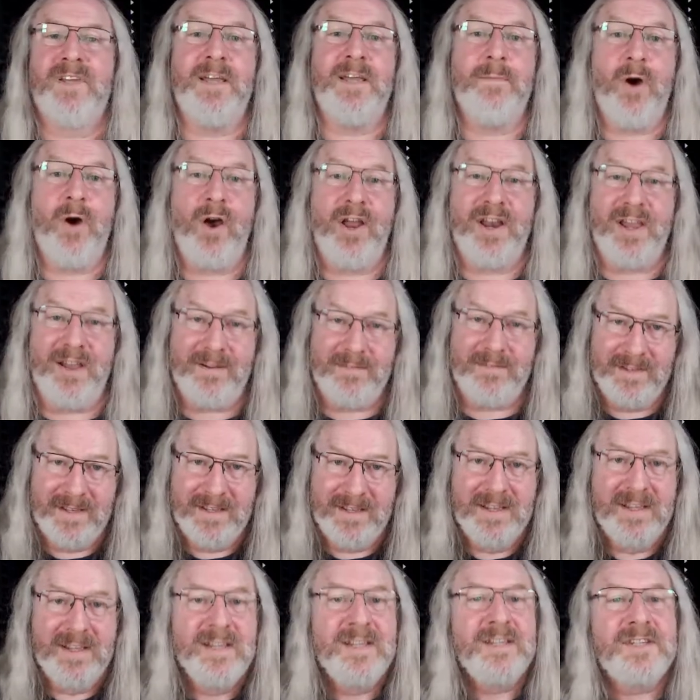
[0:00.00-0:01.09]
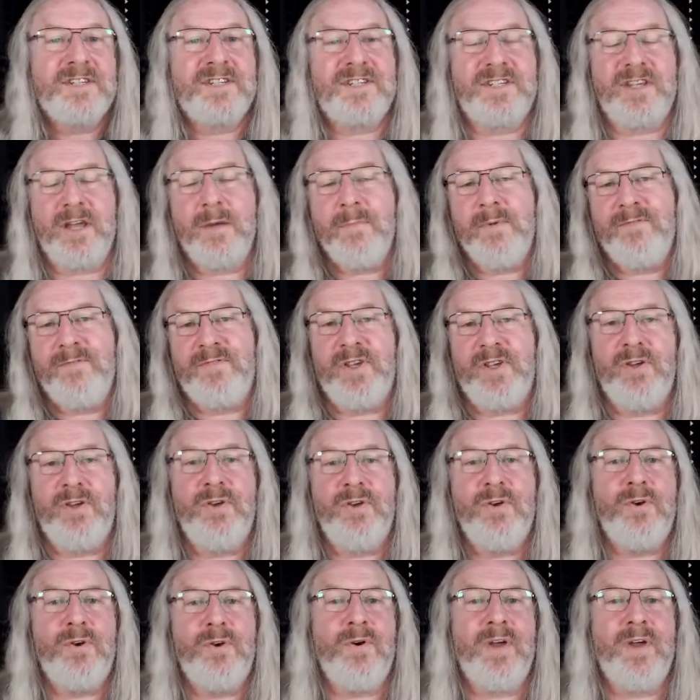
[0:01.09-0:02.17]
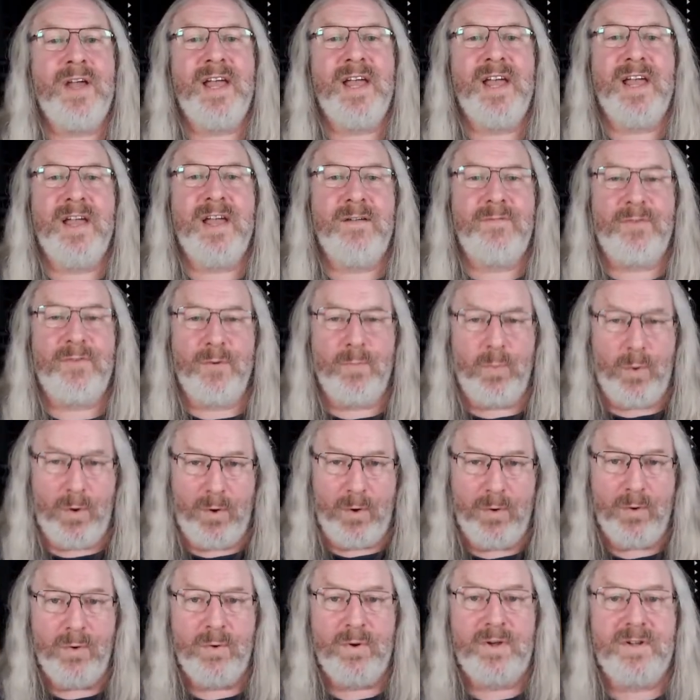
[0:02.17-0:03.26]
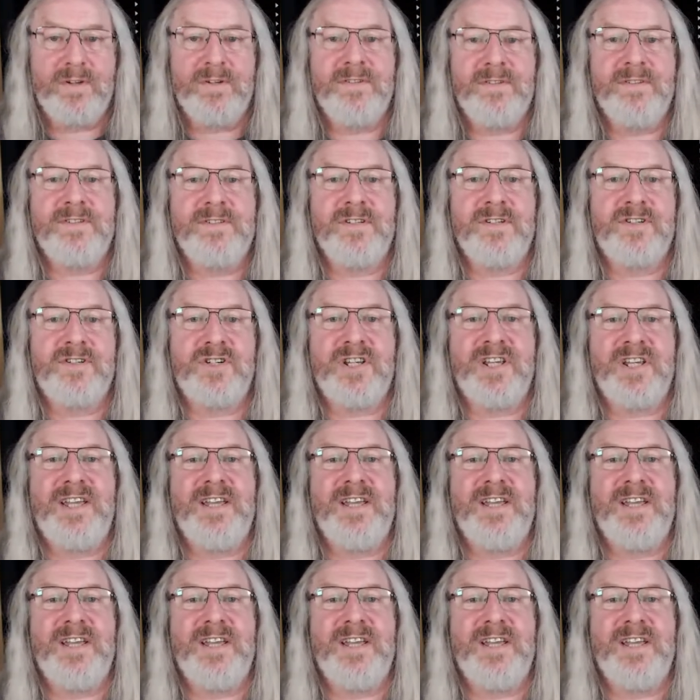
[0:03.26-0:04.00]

E minor. Some of you have awoken to G,